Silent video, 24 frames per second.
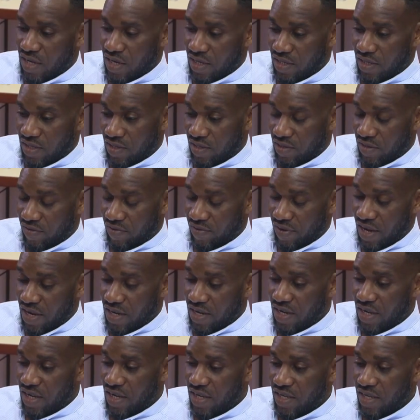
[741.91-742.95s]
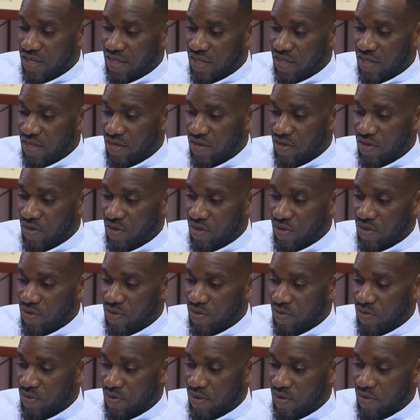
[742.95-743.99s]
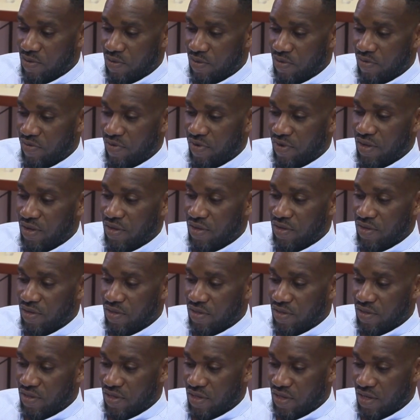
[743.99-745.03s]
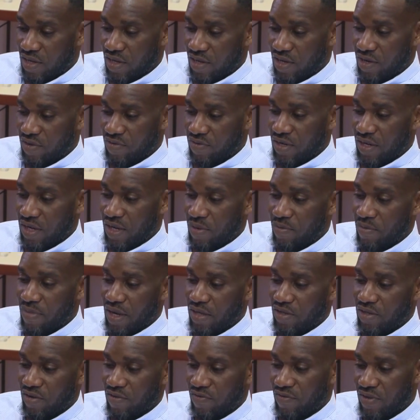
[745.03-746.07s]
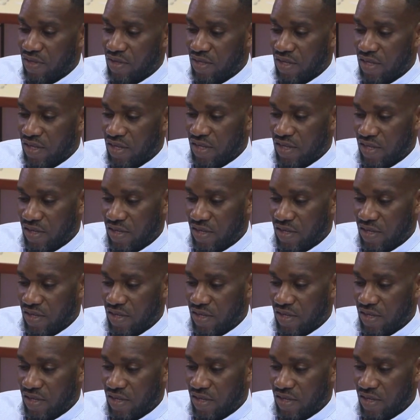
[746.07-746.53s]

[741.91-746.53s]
that finally, you know, we feel really part of the league.